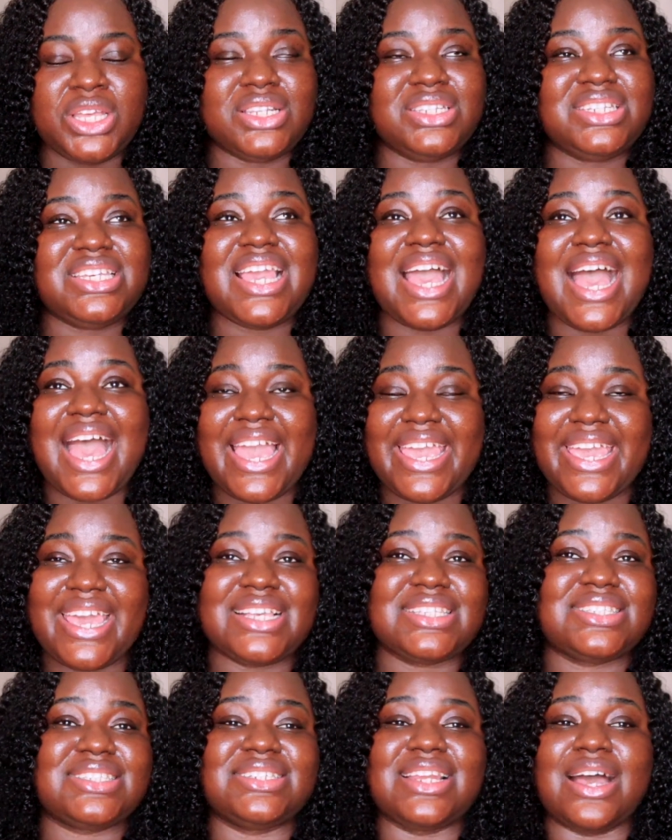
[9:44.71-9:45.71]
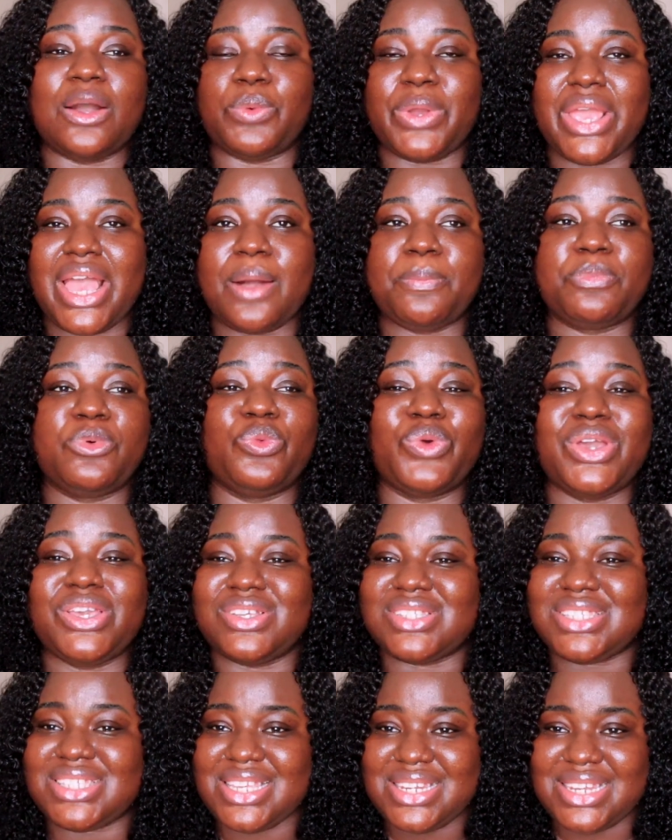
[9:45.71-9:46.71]
The highest that will happen when
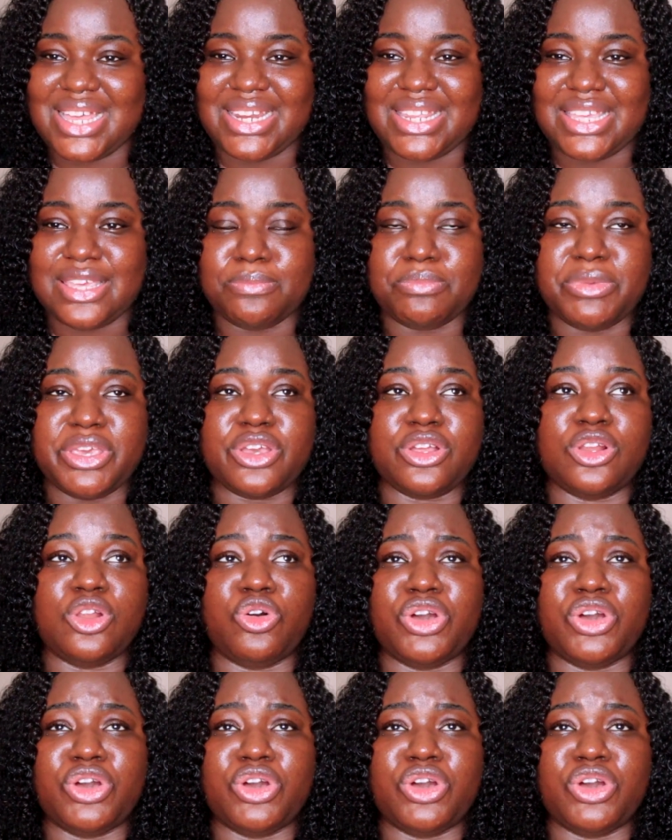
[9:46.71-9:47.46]
you send an email